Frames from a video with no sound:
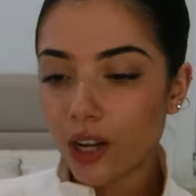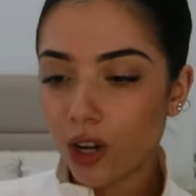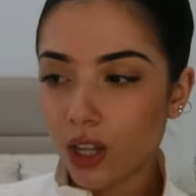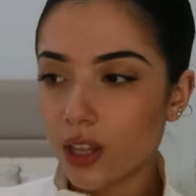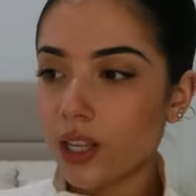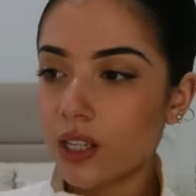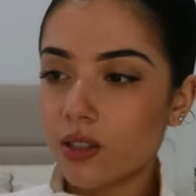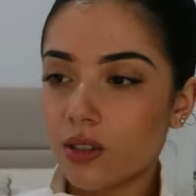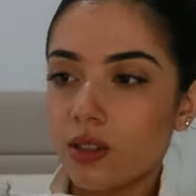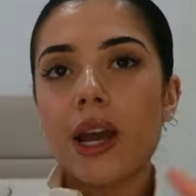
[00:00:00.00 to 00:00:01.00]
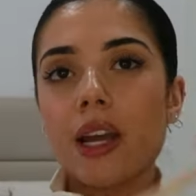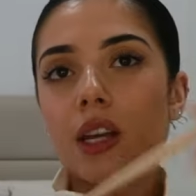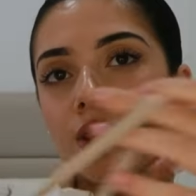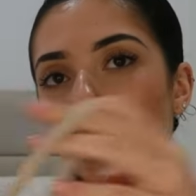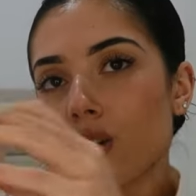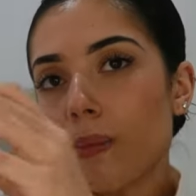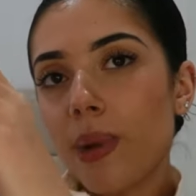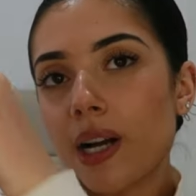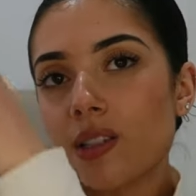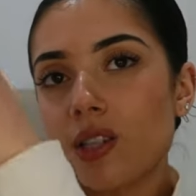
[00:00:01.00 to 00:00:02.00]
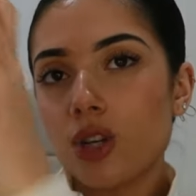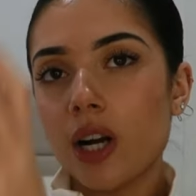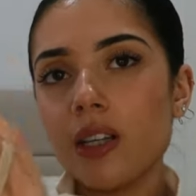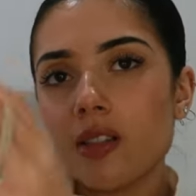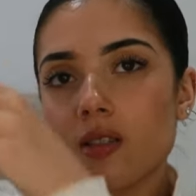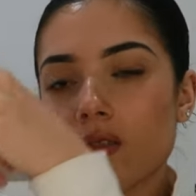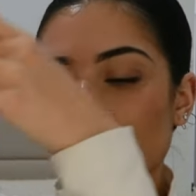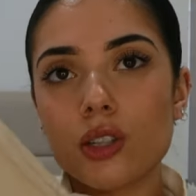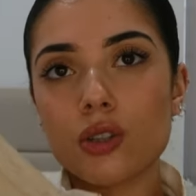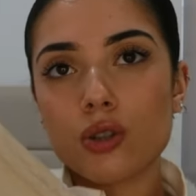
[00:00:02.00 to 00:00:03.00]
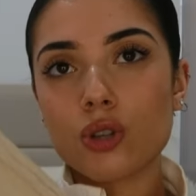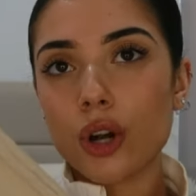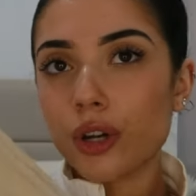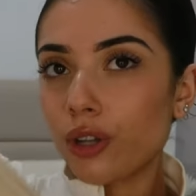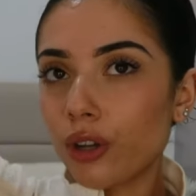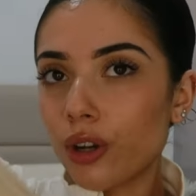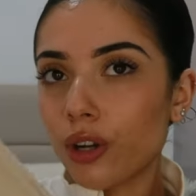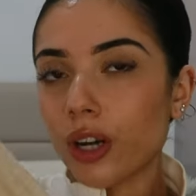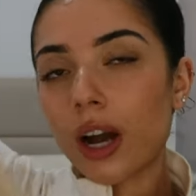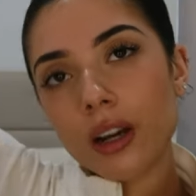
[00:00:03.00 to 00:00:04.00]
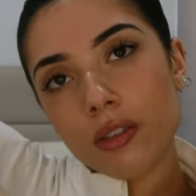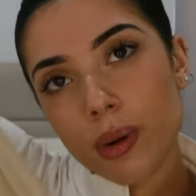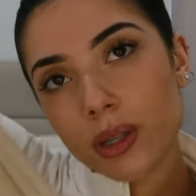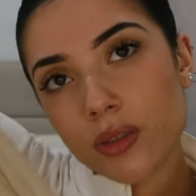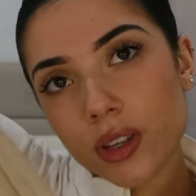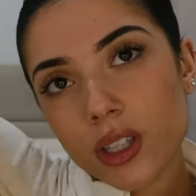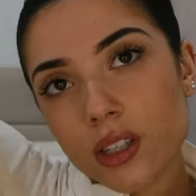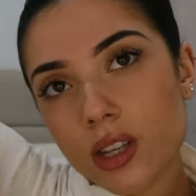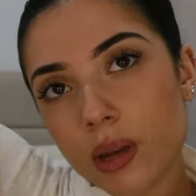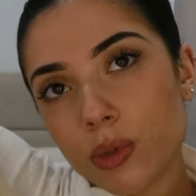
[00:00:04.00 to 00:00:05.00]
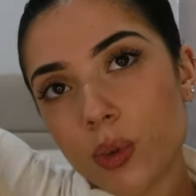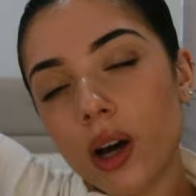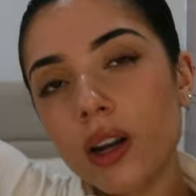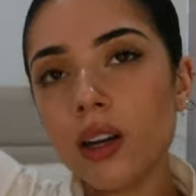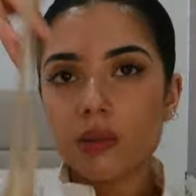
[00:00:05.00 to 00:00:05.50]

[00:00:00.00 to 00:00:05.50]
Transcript: I got this beige maxi dress. Is so cute. Kind of reminds me of like the Skims one.